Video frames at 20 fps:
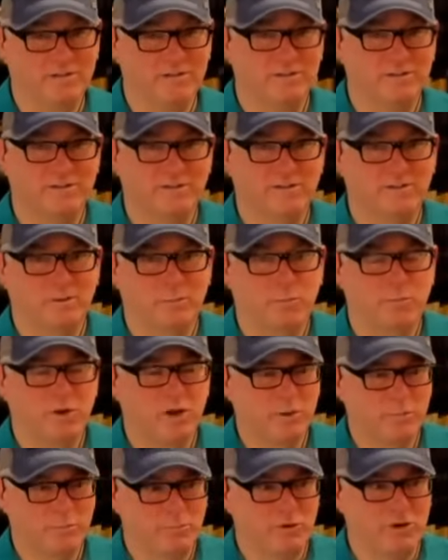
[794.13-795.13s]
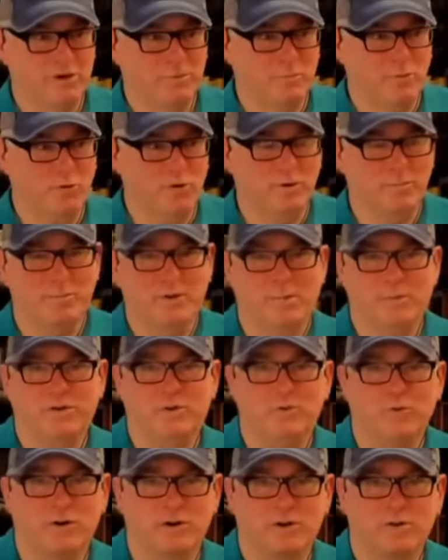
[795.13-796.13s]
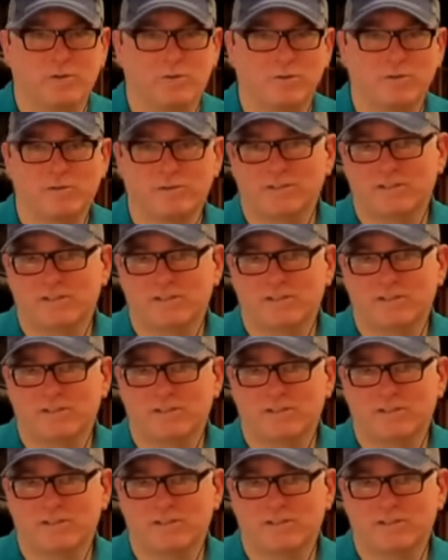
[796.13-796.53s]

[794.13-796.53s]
So this is a pretty important, maybe critical